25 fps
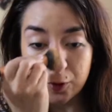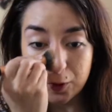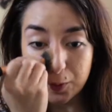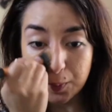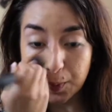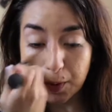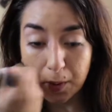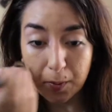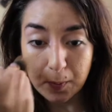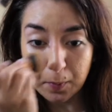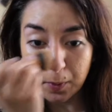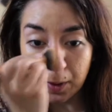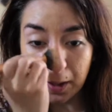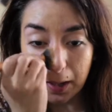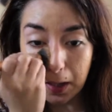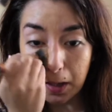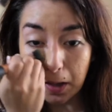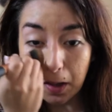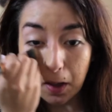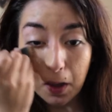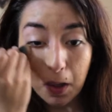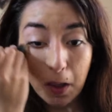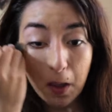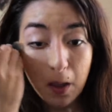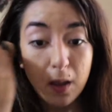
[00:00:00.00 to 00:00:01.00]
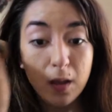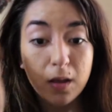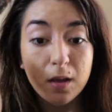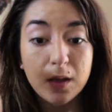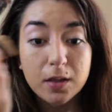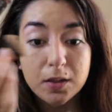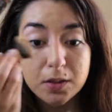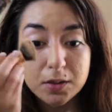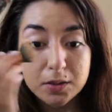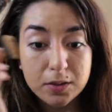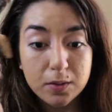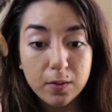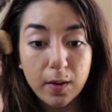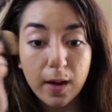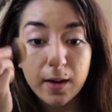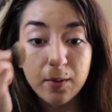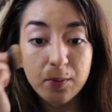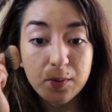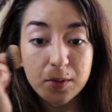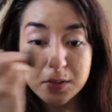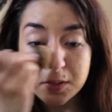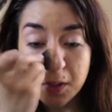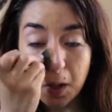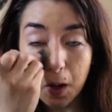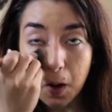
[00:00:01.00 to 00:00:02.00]
spring break, so I
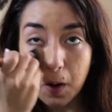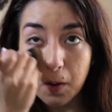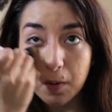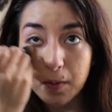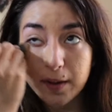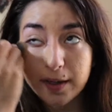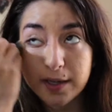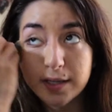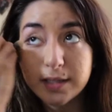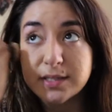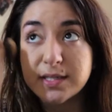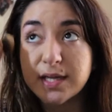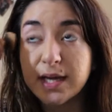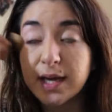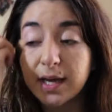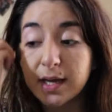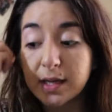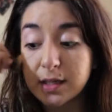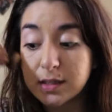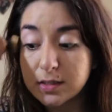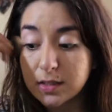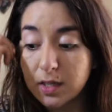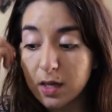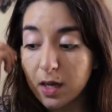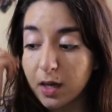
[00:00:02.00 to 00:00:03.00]
was already tanned.